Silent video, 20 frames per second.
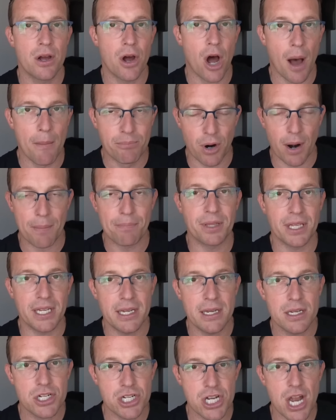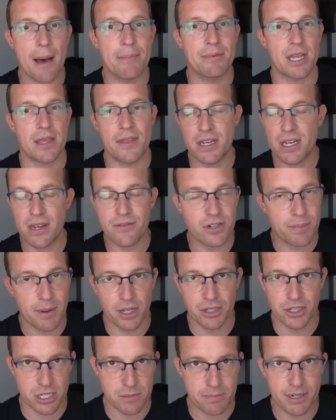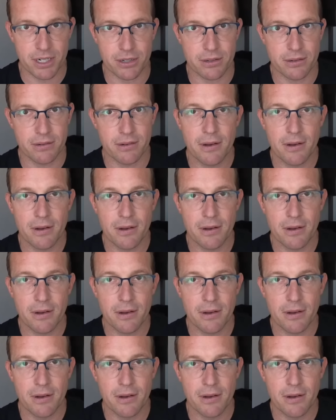abruptly stopped. And then Dave Chappelle disappeared.